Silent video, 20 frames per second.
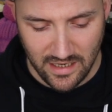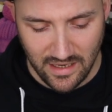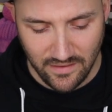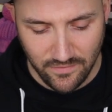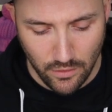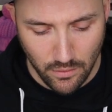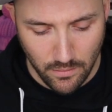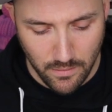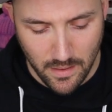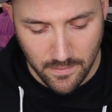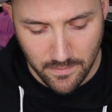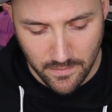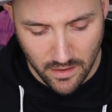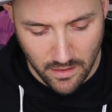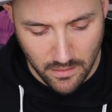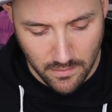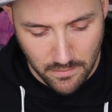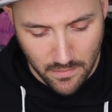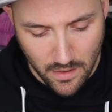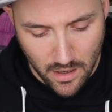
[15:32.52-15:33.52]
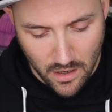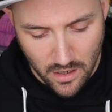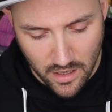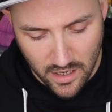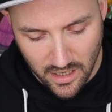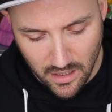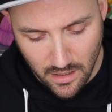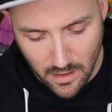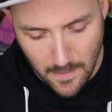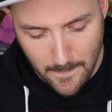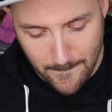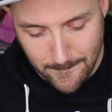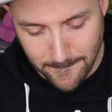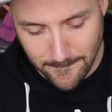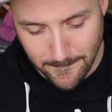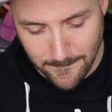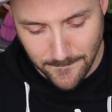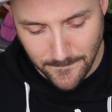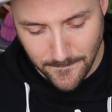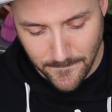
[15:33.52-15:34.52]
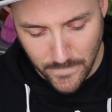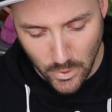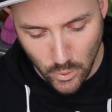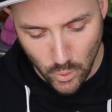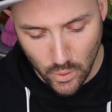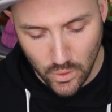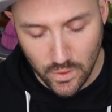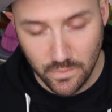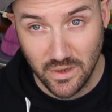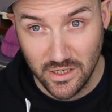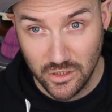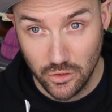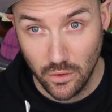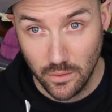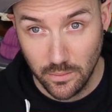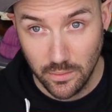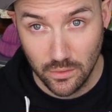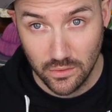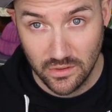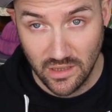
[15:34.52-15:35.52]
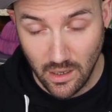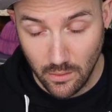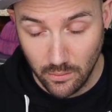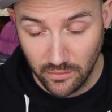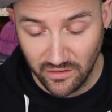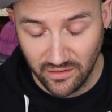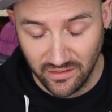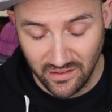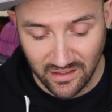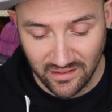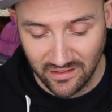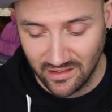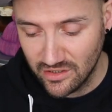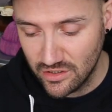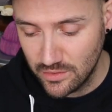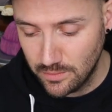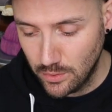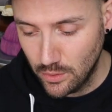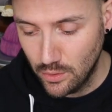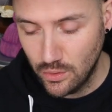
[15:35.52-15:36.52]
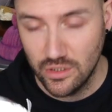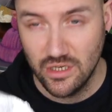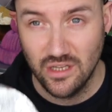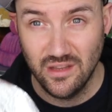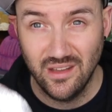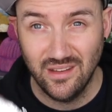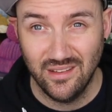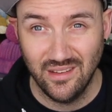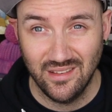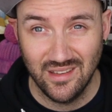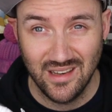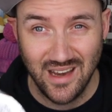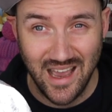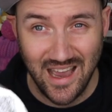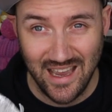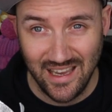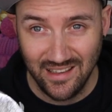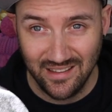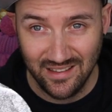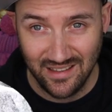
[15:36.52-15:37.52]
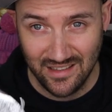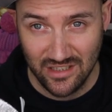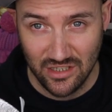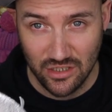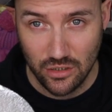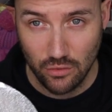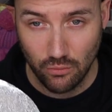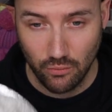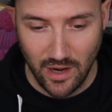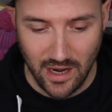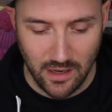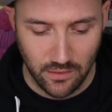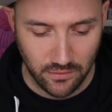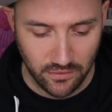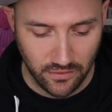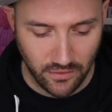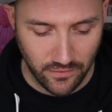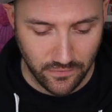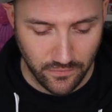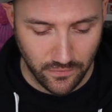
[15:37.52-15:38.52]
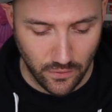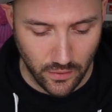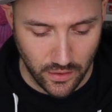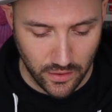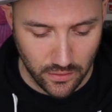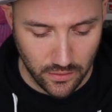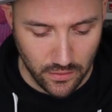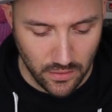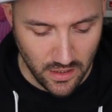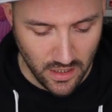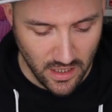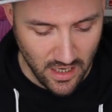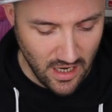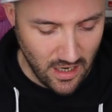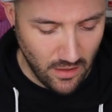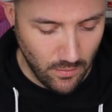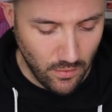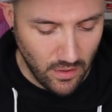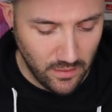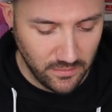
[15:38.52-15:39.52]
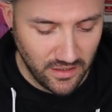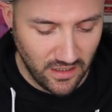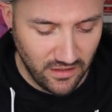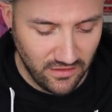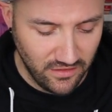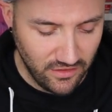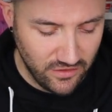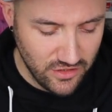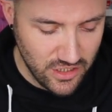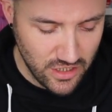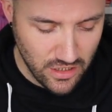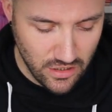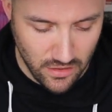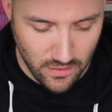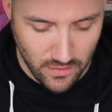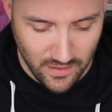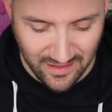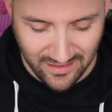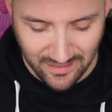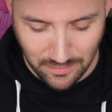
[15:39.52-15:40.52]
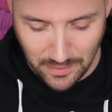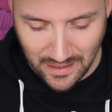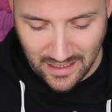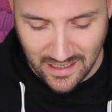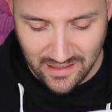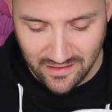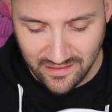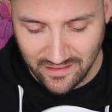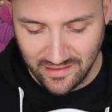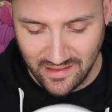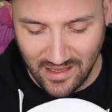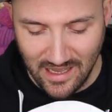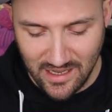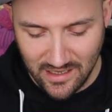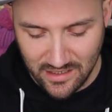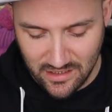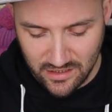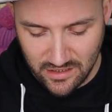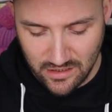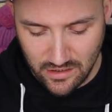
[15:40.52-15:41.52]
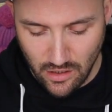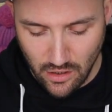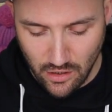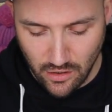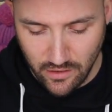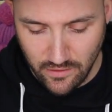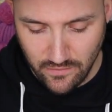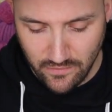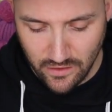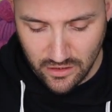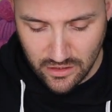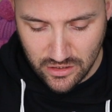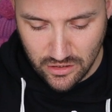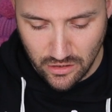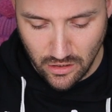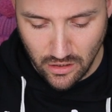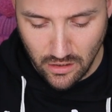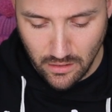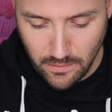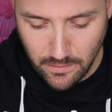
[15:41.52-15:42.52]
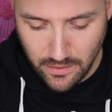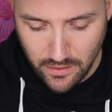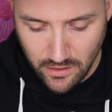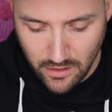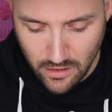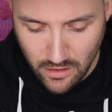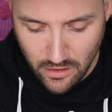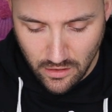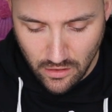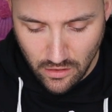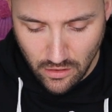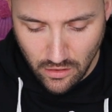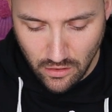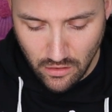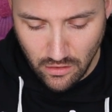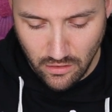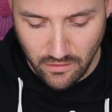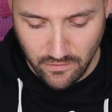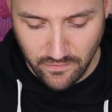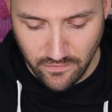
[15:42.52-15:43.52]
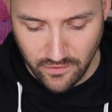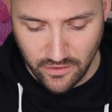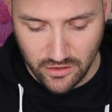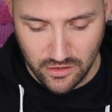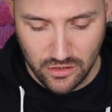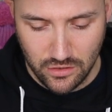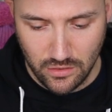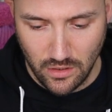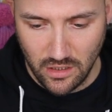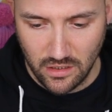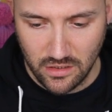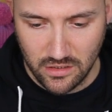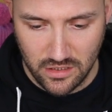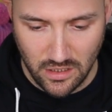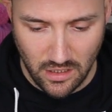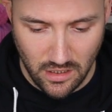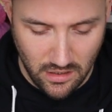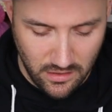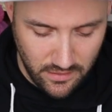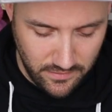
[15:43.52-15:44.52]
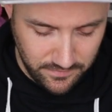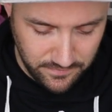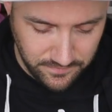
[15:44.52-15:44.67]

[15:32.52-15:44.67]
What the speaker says: and if you remember, my top board there was a 6-inch board, this is an 8-inch round of foil, and what I'm going to do is place that over the top of the structure,